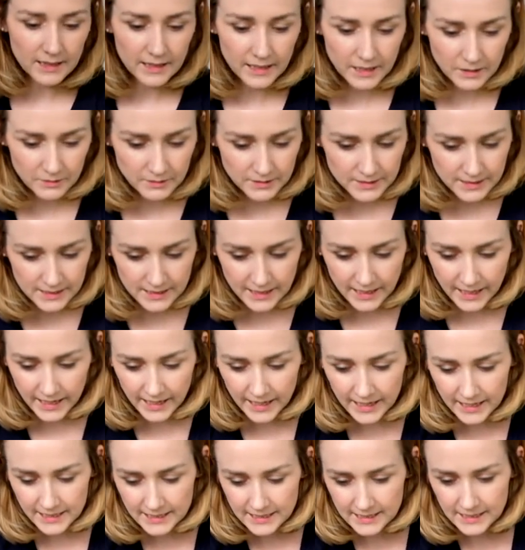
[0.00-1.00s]
liquids
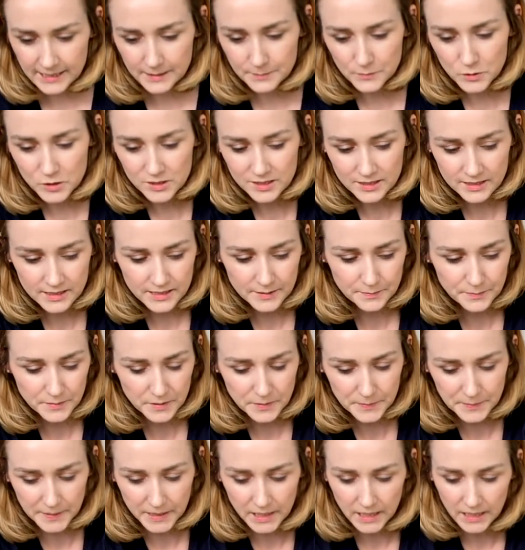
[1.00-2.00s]
case and more
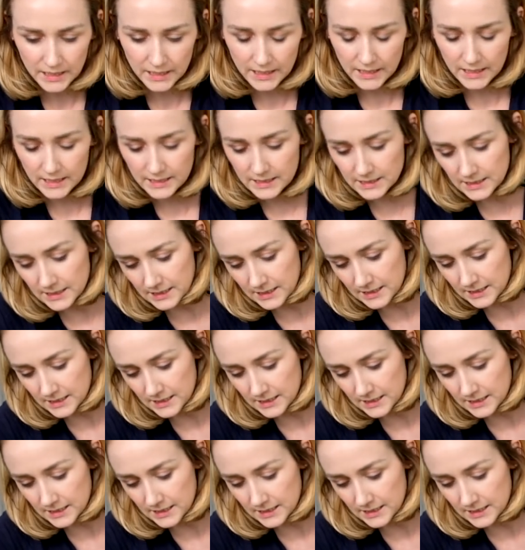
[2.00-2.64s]
zipper pockets.